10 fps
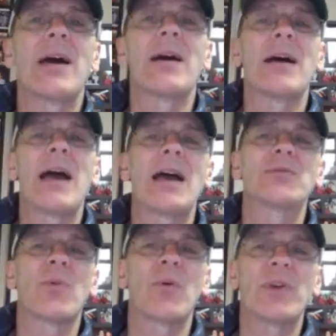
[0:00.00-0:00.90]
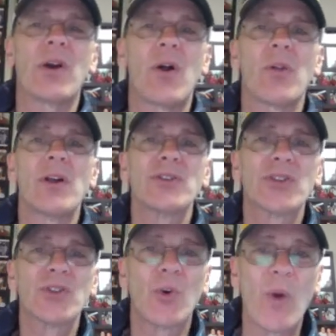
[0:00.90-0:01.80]
as what we call
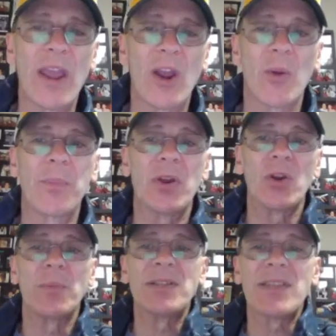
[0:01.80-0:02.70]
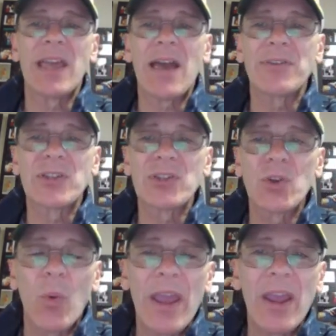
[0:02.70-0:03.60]
square pyramids. They have a
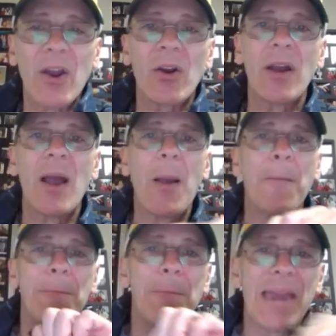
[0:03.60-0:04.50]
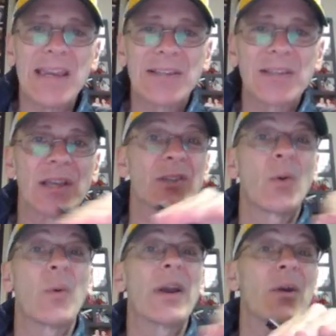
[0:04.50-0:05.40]
square base, a
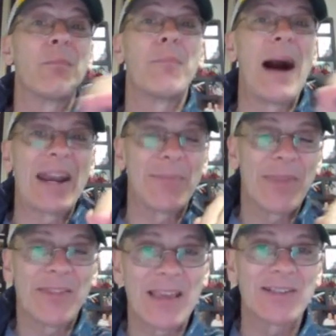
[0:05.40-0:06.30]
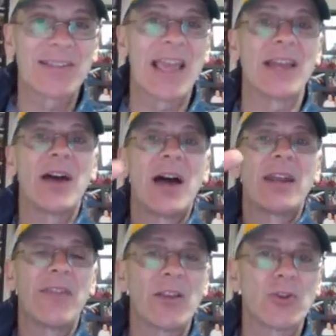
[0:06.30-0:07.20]
square bottom that they stand on,
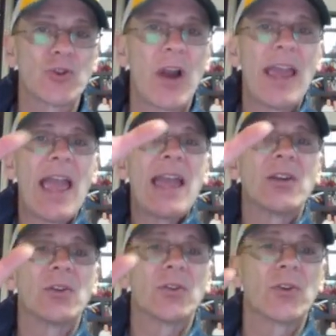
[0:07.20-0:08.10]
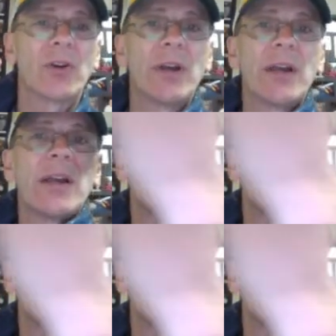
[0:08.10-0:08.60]
and then triangular